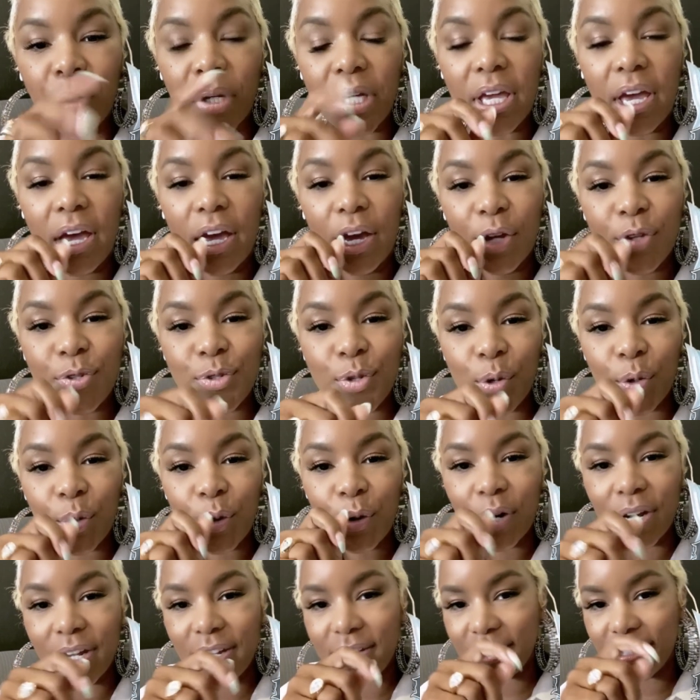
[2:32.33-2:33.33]
but yeah, so
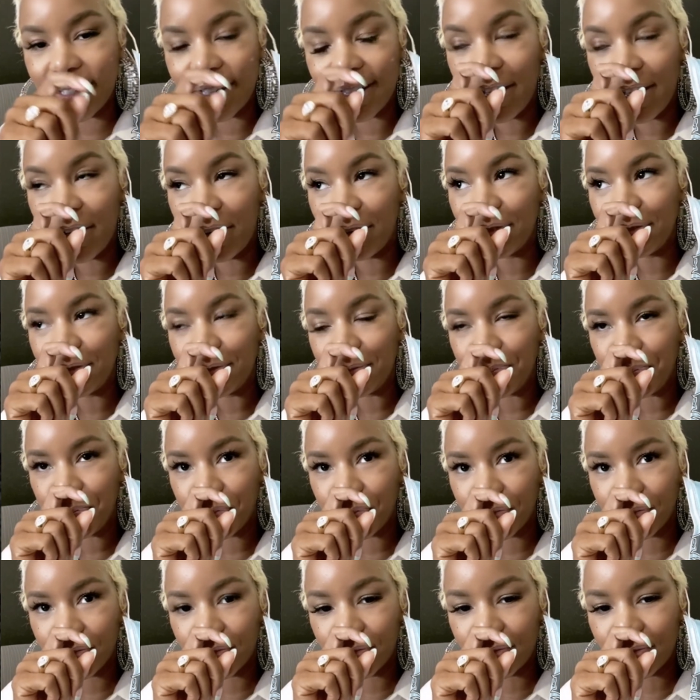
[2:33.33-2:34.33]
crazy enough
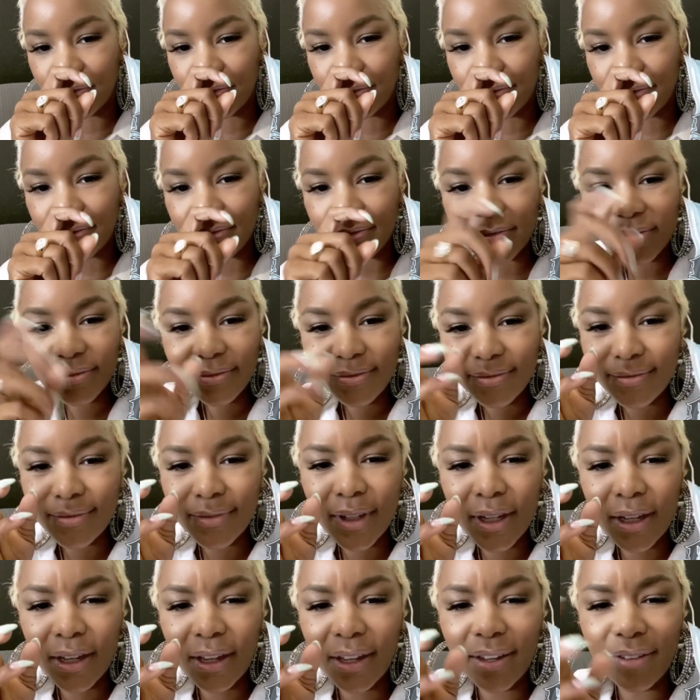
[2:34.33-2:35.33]

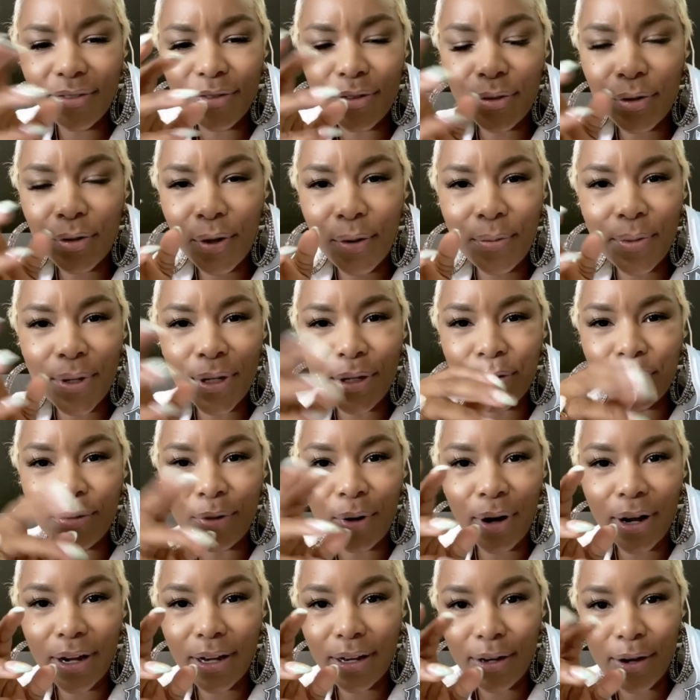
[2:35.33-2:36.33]
if you know me,
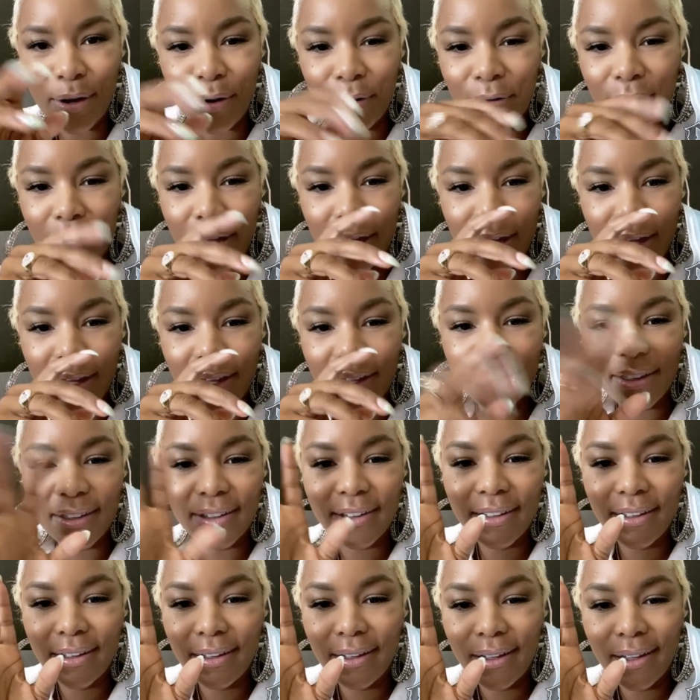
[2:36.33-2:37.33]
you already know, like,
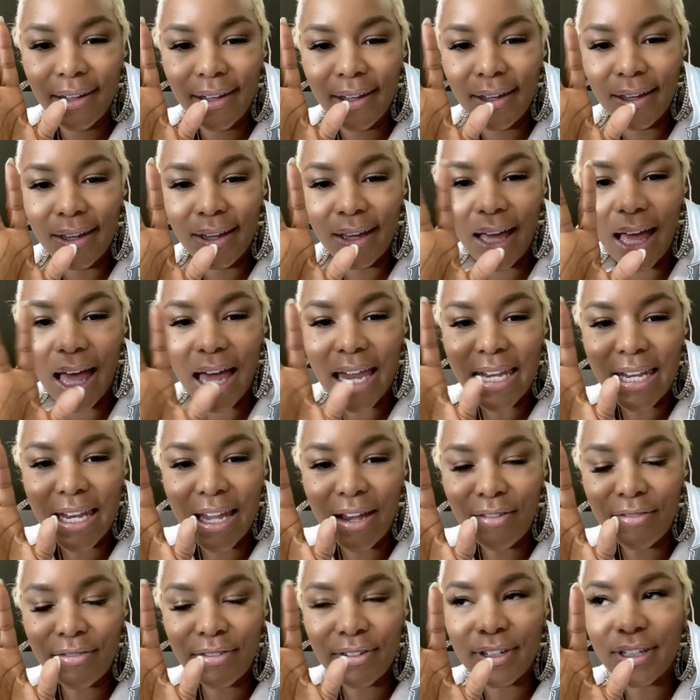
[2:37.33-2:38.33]
I
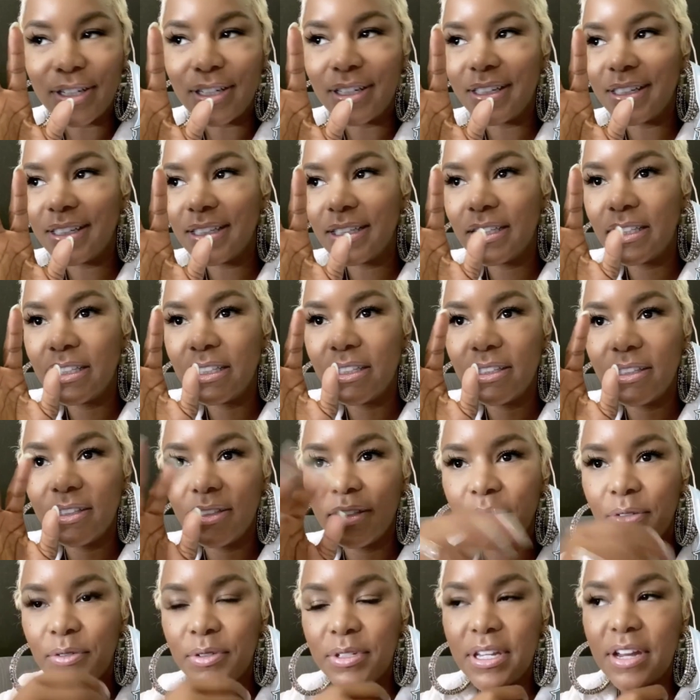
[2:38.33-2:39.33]
never,
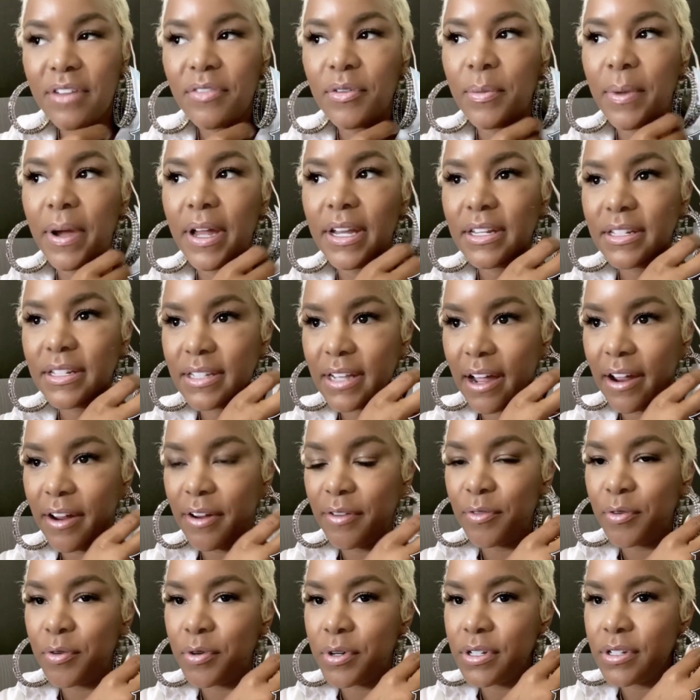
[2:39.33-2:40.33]
it was never my
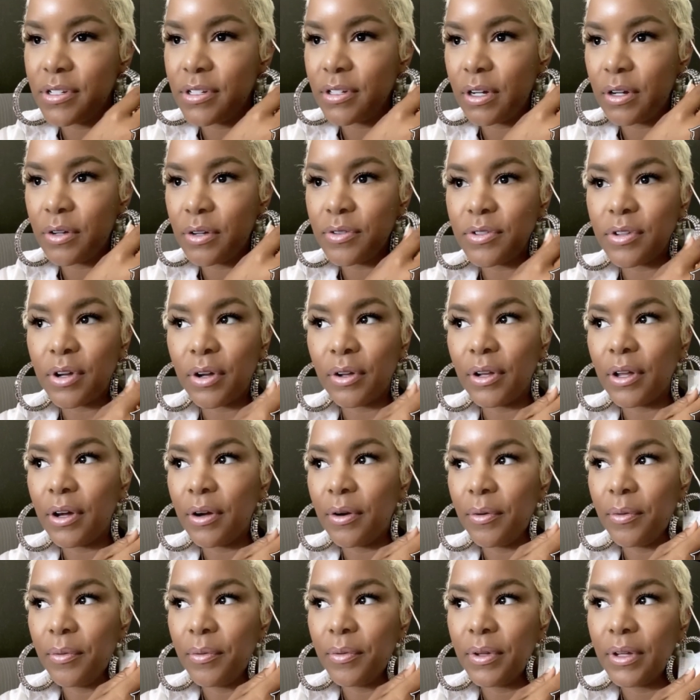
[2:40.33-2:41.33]
desire, of course, to go
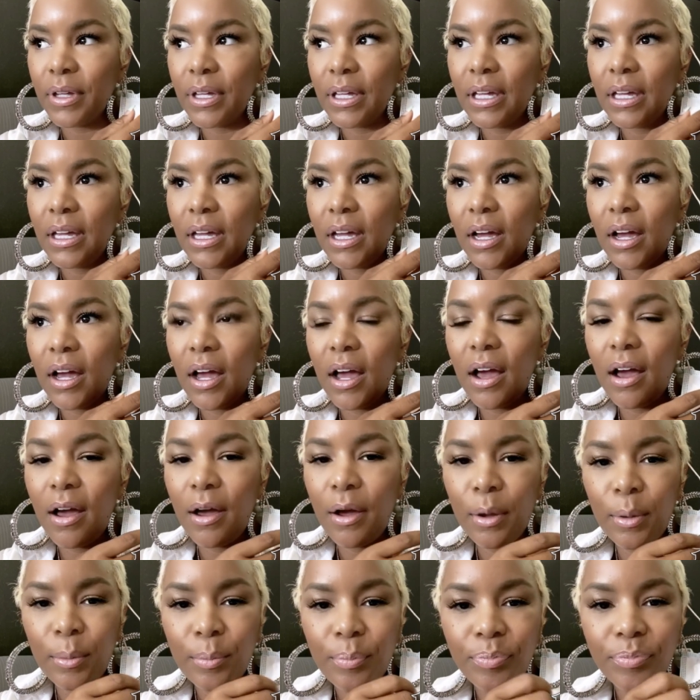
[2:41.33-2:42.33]
solo.
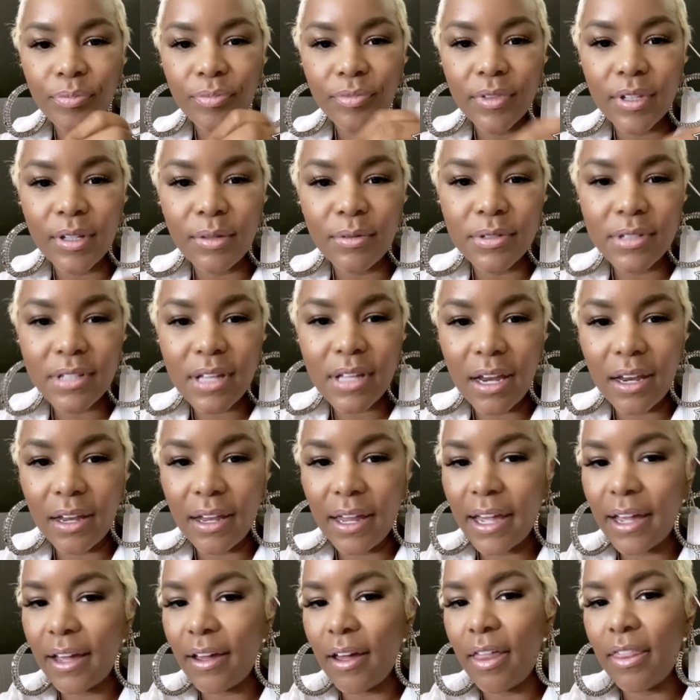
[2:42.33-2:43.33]
Um, it was kind
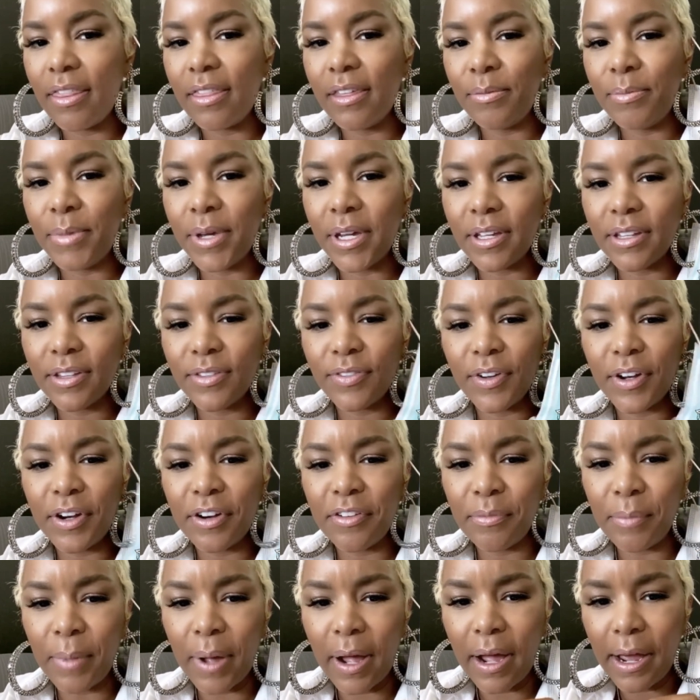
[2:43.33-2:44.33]
of like the biggest
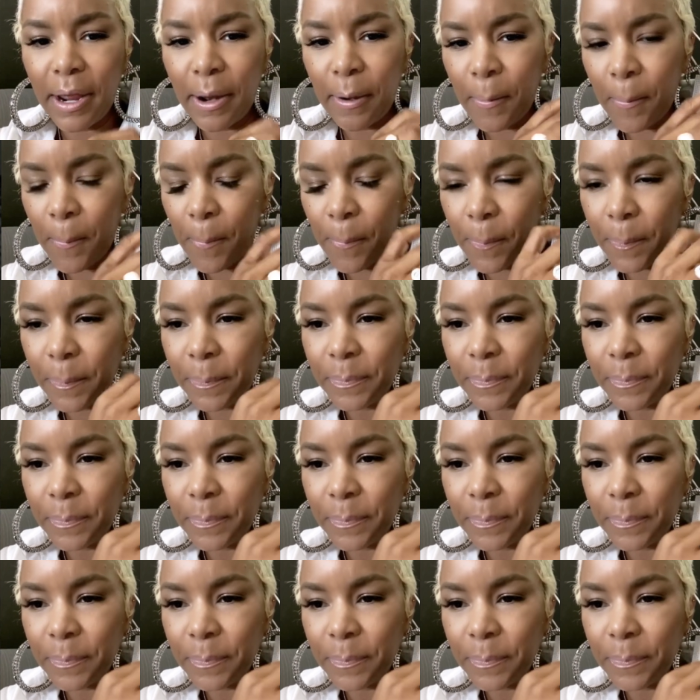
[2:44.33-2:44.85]
fear of mine.